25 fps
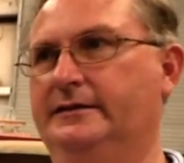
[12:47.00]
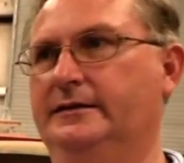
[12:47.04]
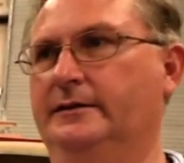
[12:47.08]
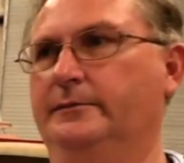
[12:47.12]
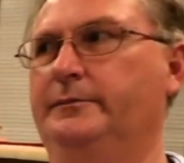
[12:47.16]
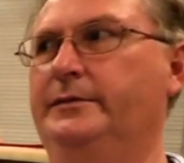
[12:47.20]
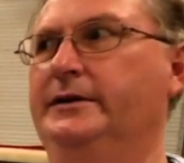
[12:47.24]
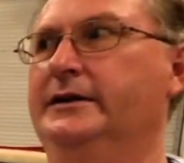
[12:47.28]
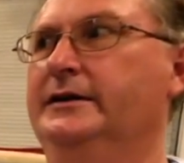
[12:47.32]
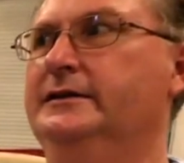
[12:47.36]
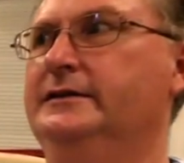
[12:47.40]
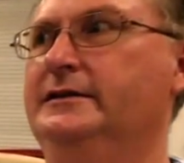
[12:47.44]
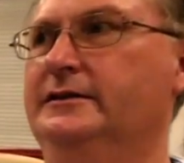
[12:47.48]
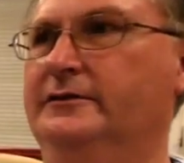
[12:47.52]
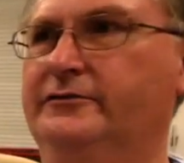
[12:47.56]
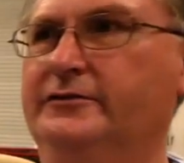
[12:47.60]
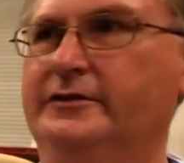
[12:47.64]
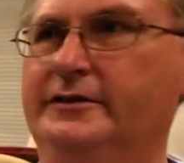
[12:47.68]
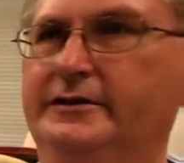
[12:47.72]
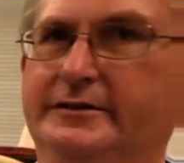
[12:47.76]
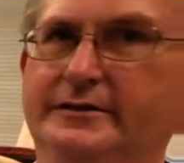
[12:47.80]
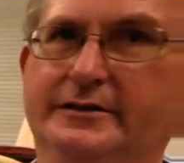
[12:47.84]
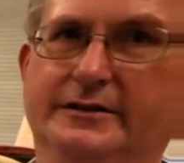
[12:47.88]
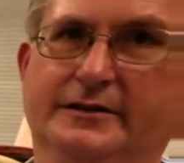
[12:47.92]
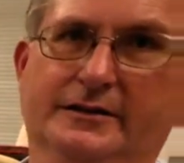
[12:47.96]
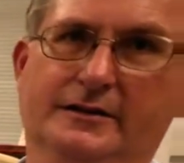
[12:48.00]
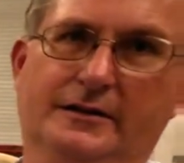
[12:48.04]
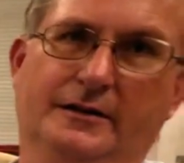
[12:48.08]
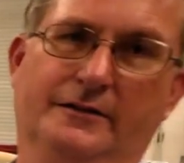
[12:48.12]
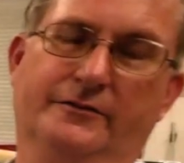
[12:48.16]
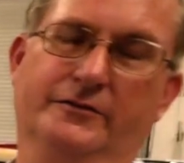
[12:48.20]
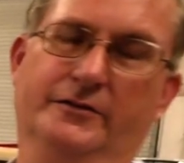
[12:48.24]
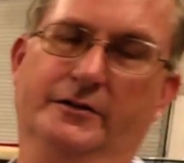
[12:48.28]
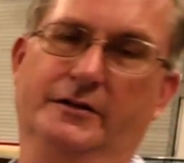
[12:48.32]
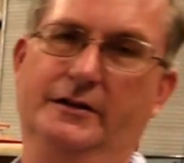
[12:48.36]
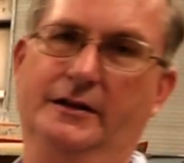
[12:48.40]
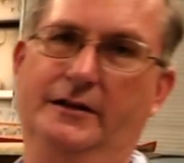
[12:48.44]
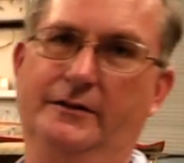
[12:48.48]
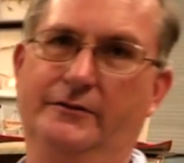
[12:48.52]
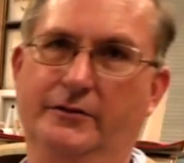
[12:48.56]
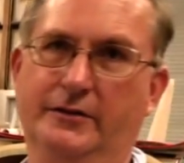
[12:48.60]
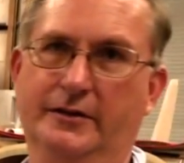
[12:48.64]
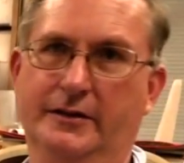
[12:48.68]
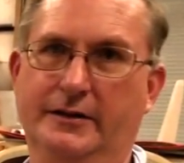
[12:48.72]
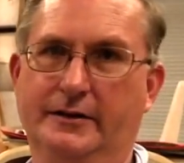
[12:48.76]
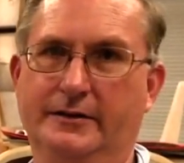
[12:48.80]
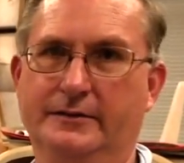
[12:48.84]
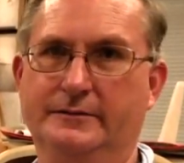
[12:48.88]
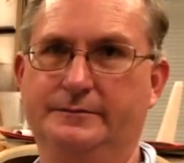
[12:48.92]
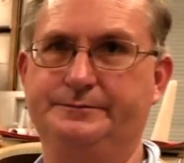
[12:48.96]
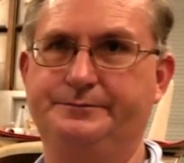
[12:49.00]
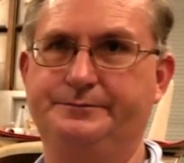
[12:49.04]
it's, a big difference in comfort level there.